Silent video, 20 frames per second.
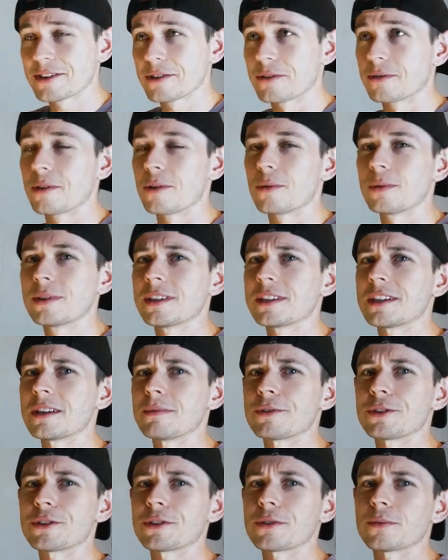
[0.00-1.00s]
I actually don't know what the
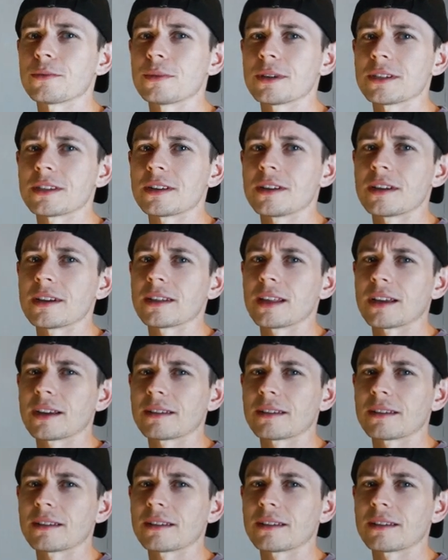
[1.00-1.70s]
temperature was today,